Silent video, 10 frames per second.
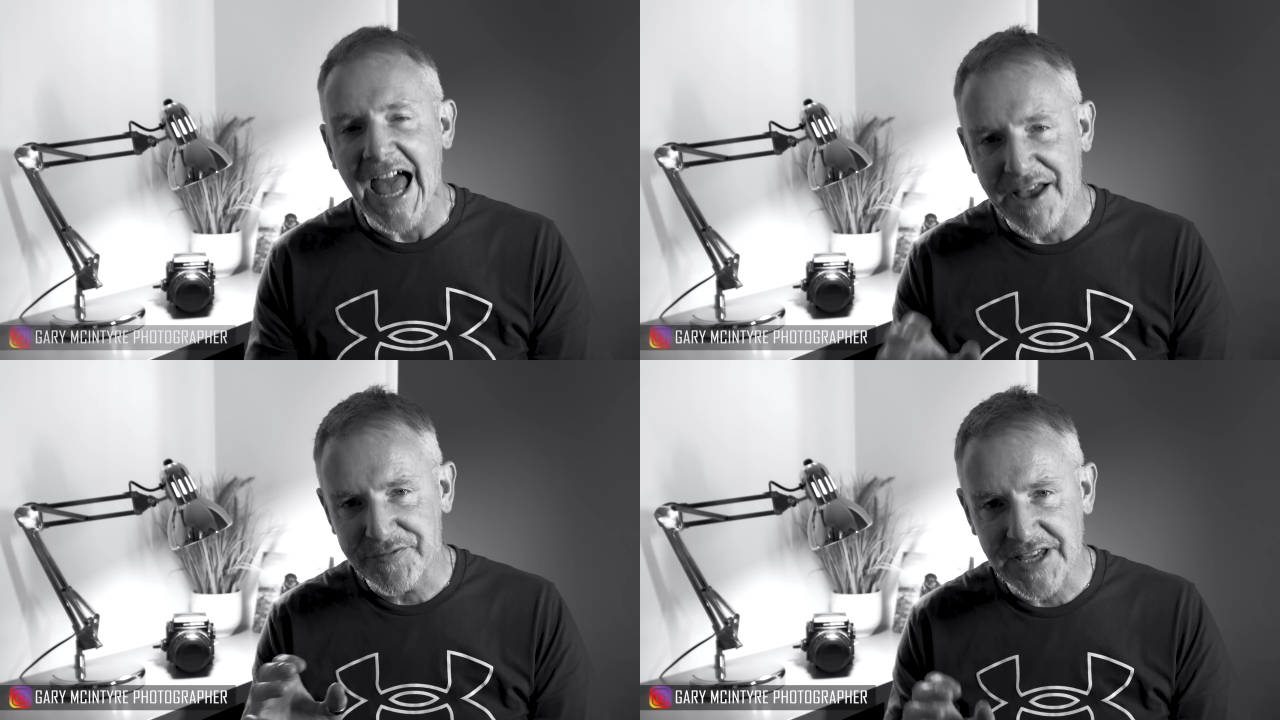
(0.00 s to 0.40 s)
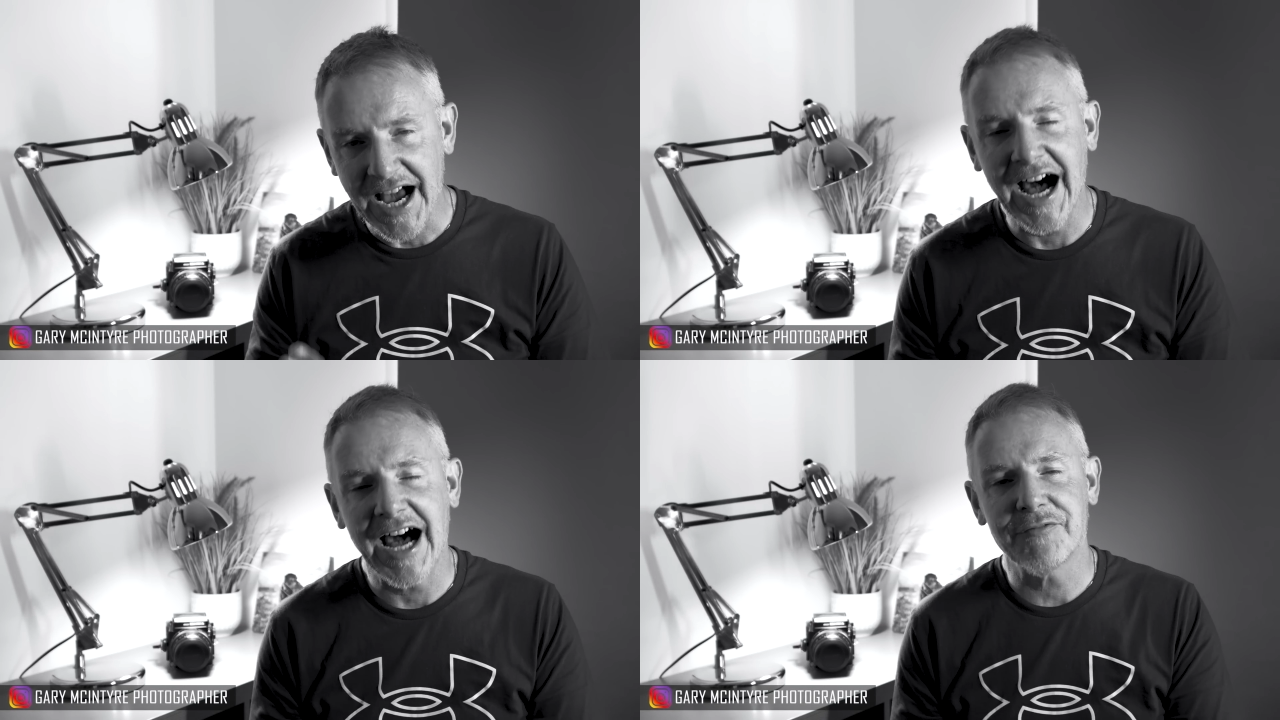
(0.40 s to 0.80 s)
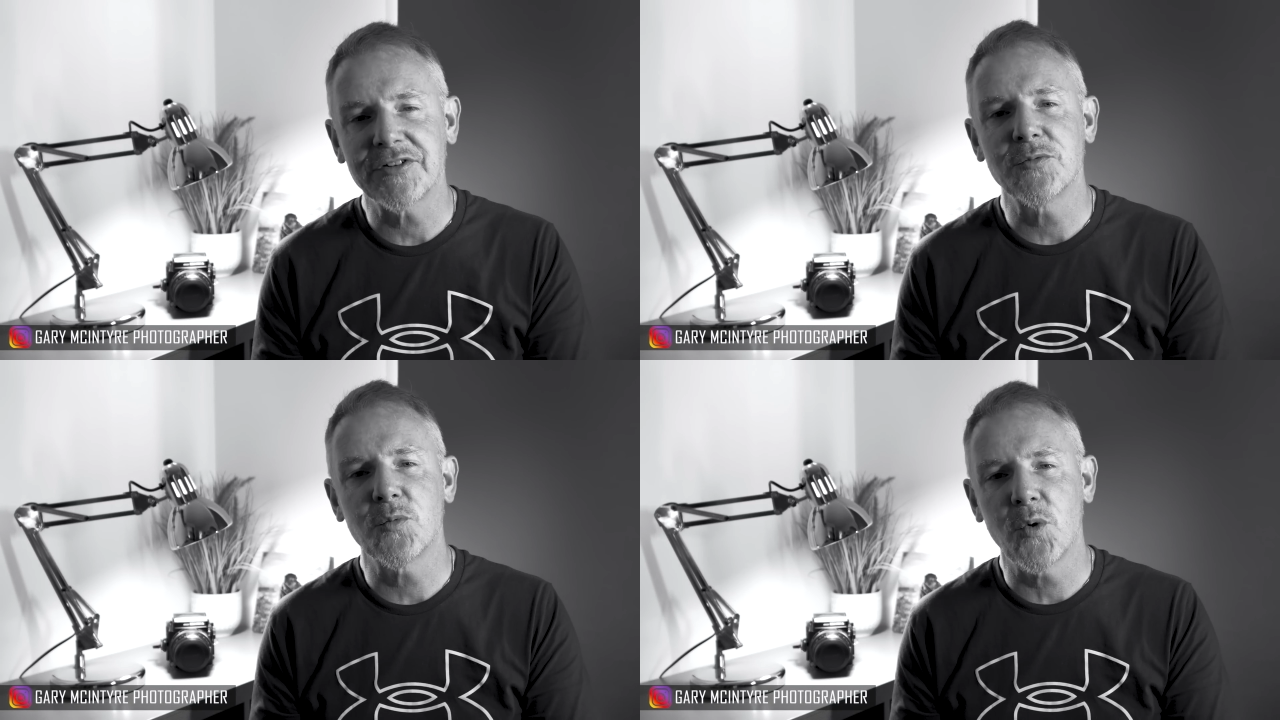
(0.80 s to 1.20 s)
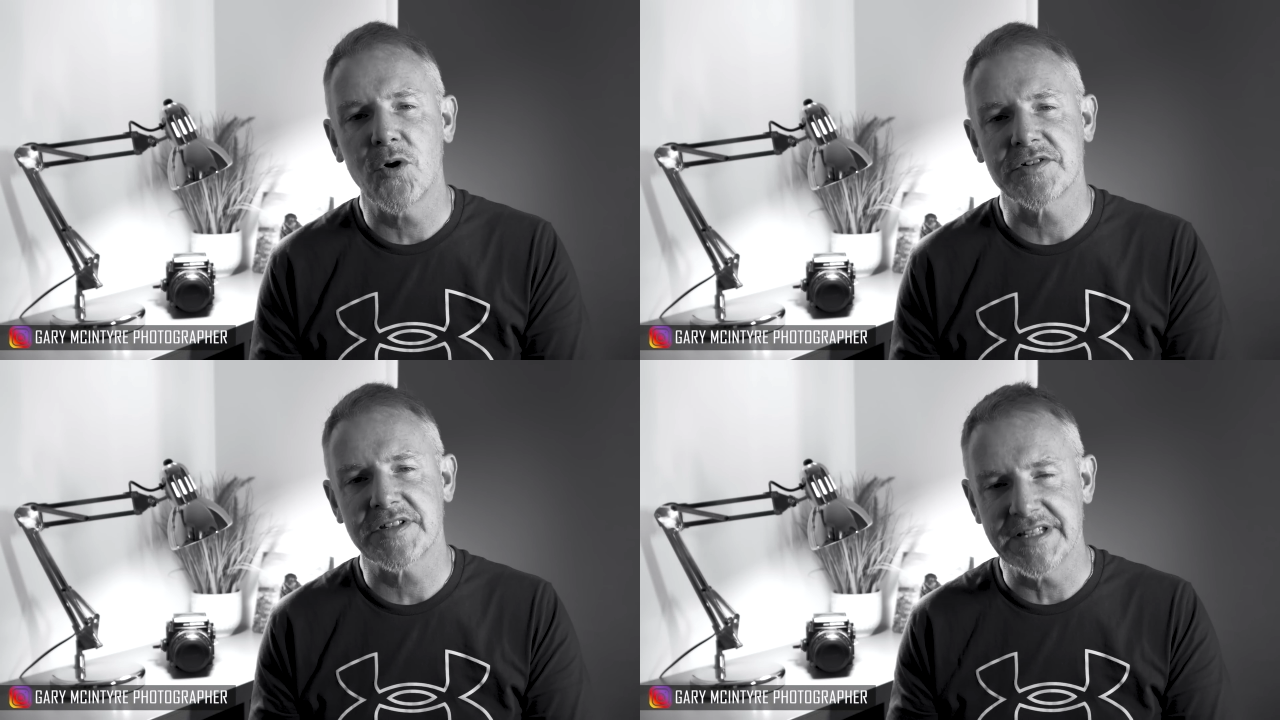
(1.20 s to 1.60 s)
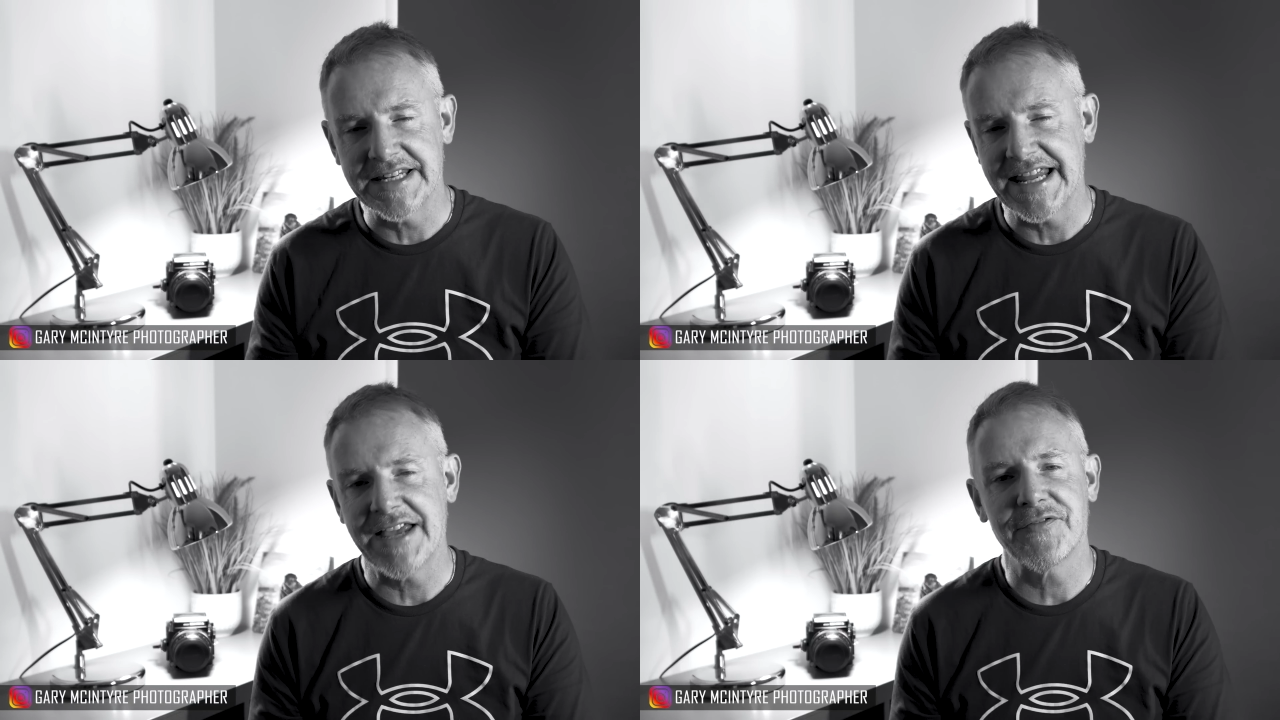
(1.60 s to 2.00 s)
If you haven't watched the
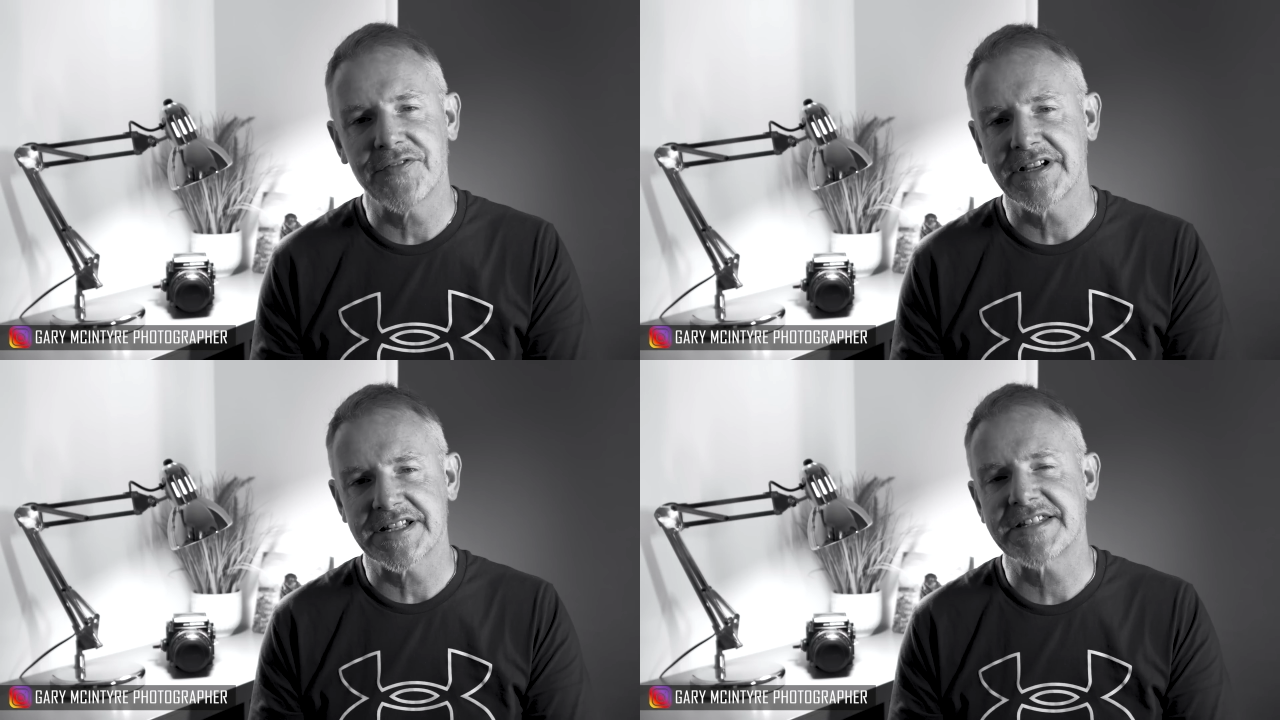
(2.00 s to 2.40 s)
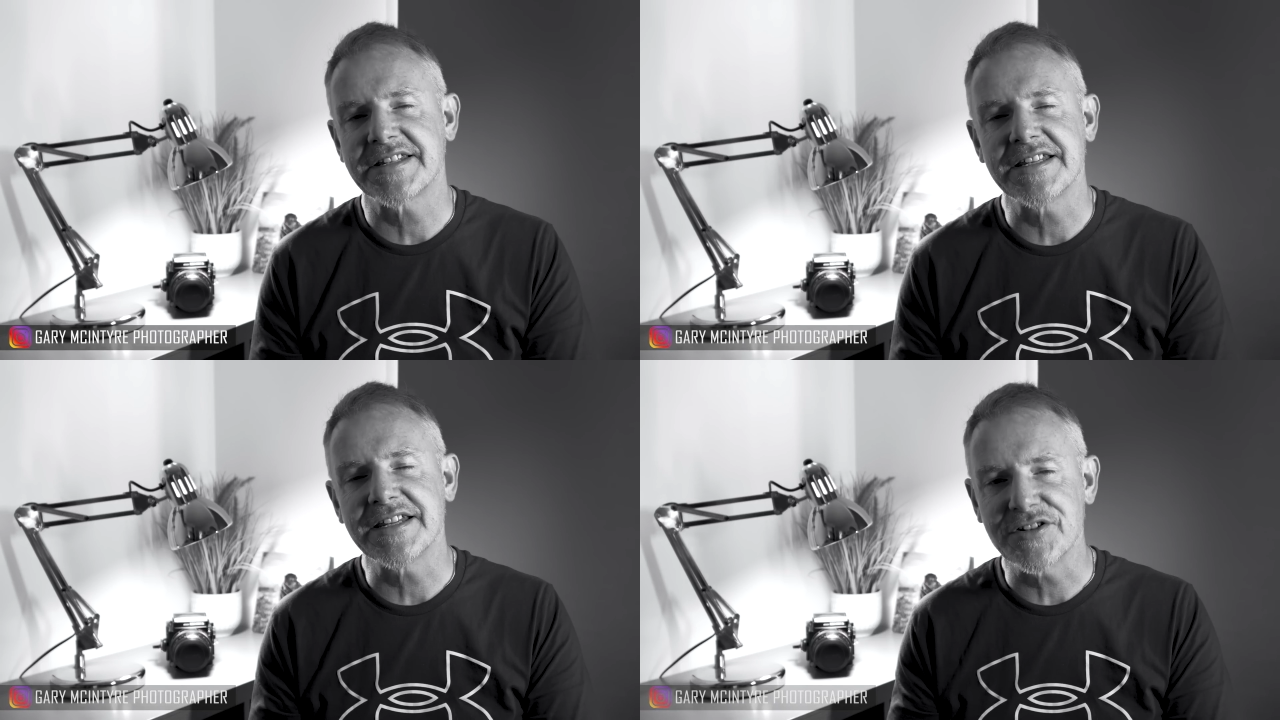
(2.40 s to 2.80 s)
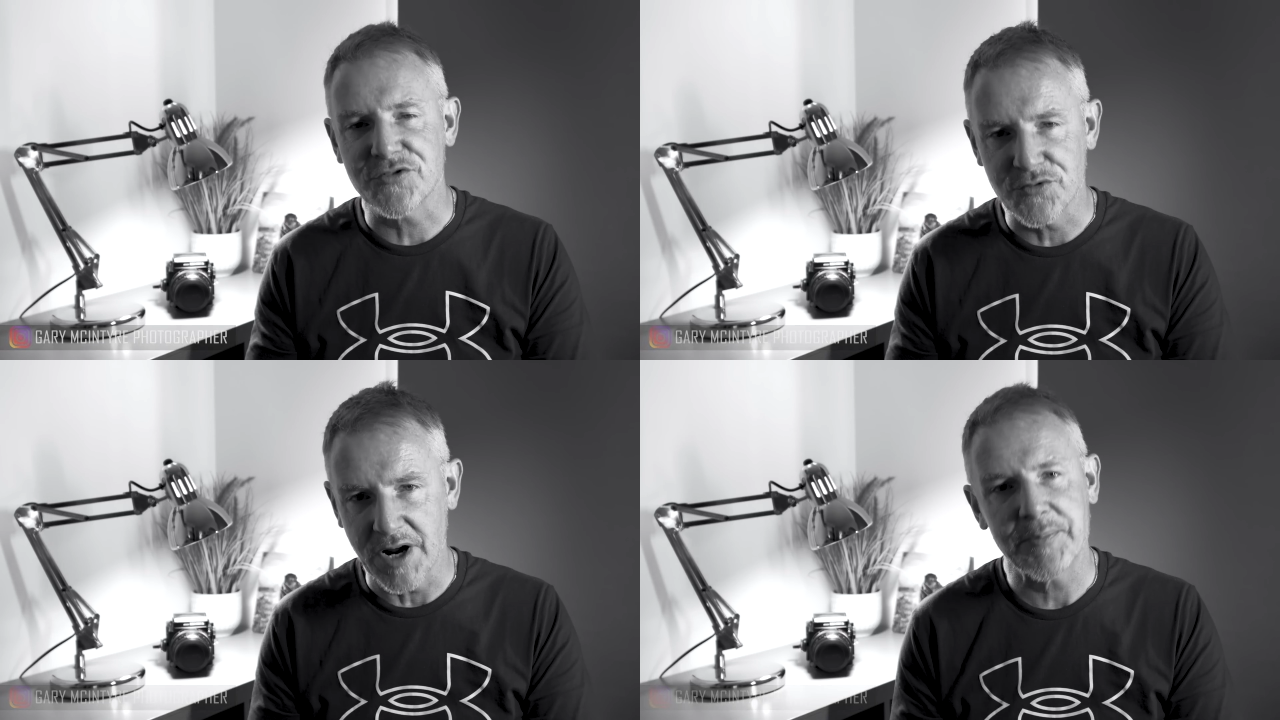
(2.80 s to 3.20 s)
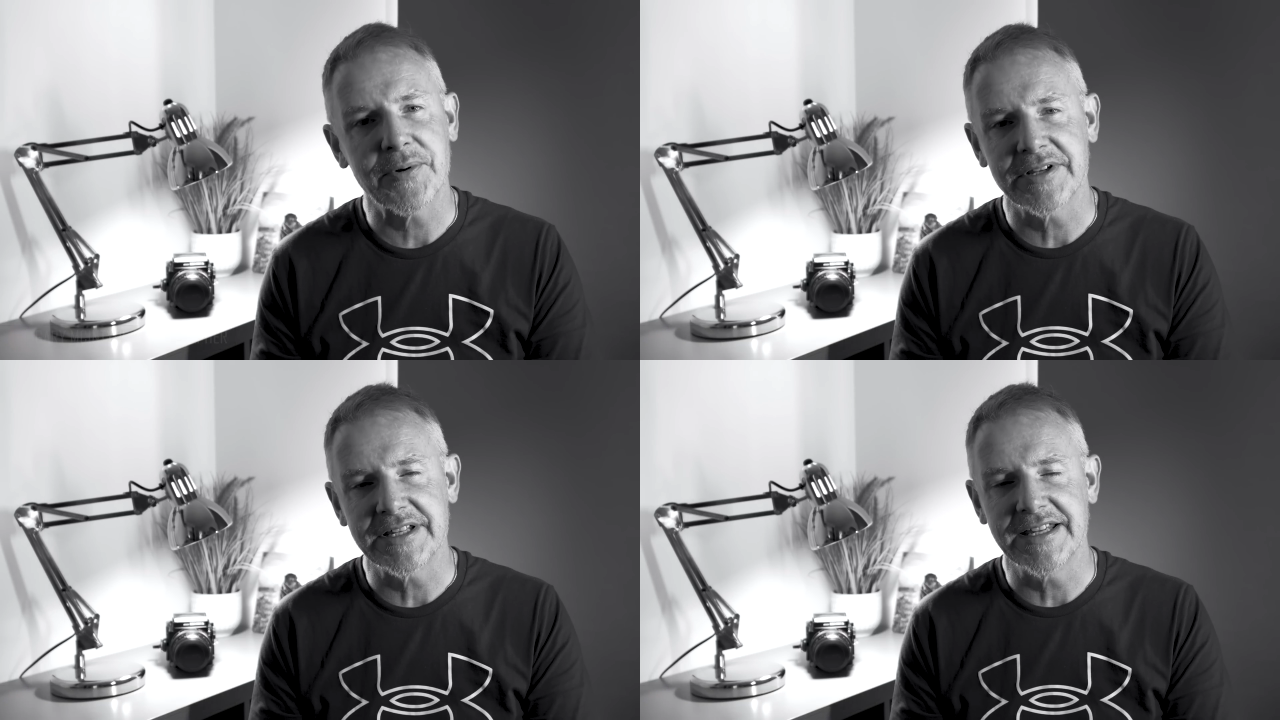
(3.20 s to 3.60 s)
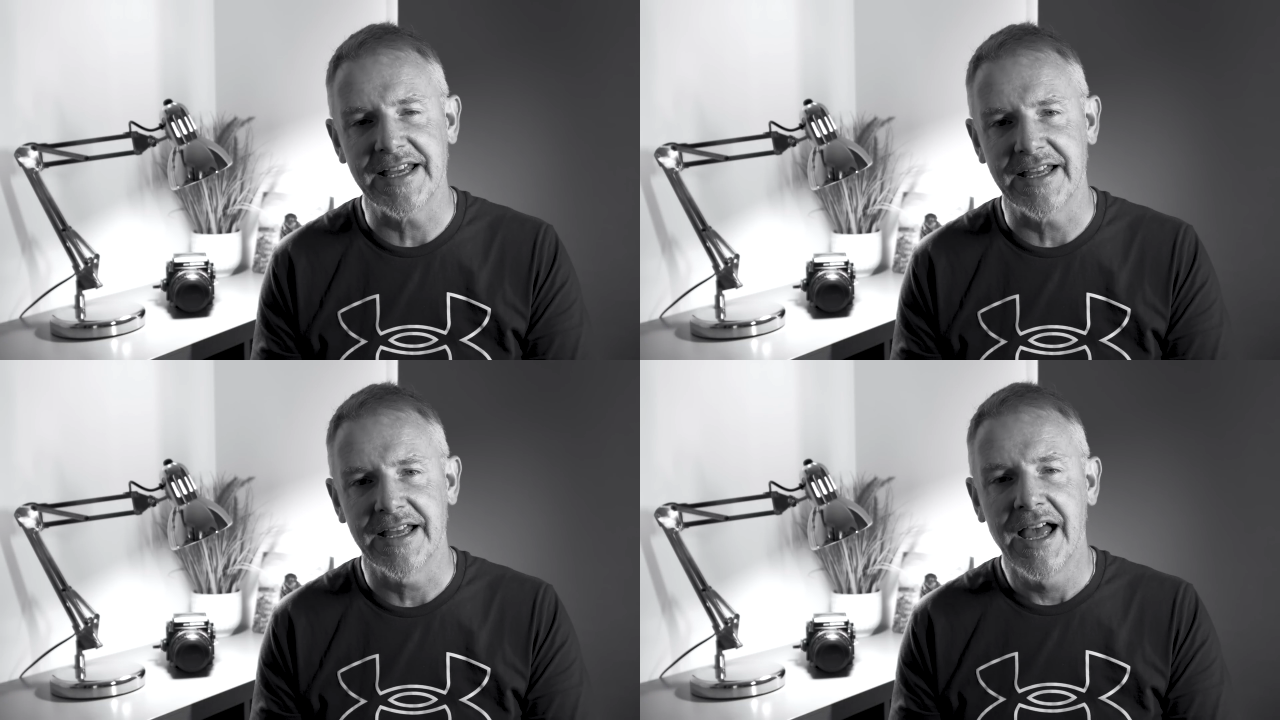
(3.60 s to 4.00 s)
Netflix series Ripley
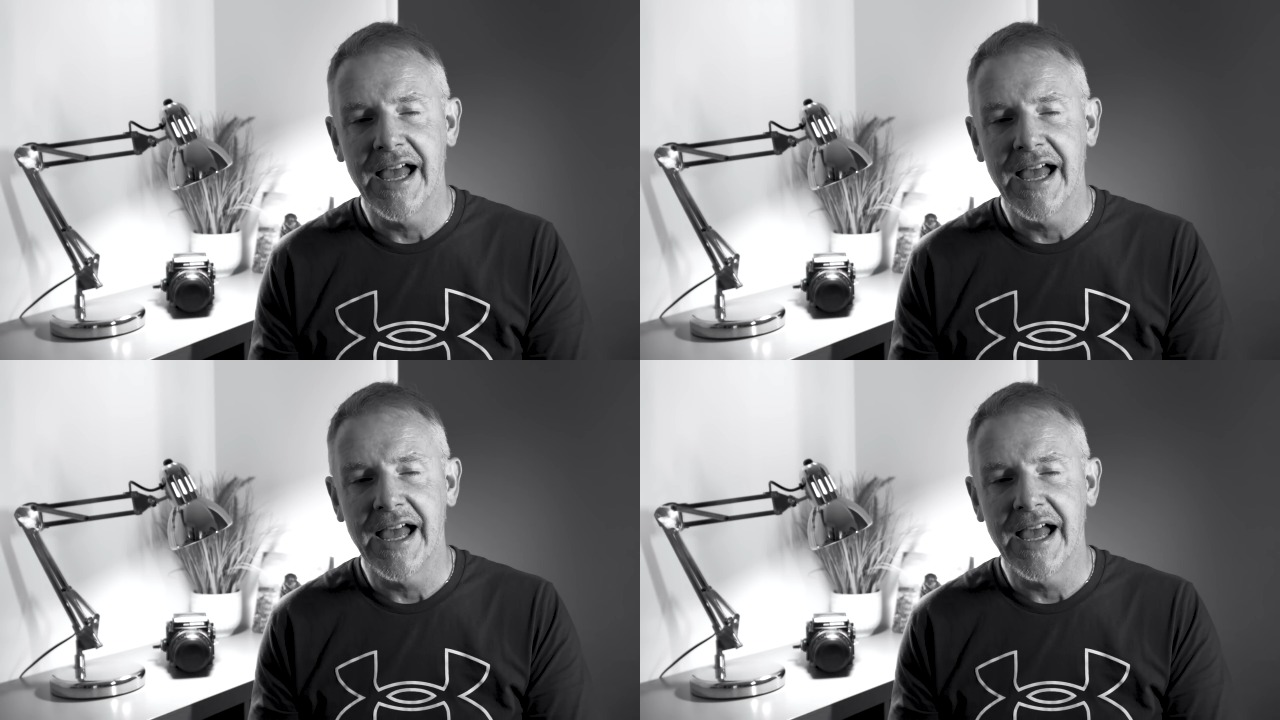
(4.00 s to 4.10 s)
yet,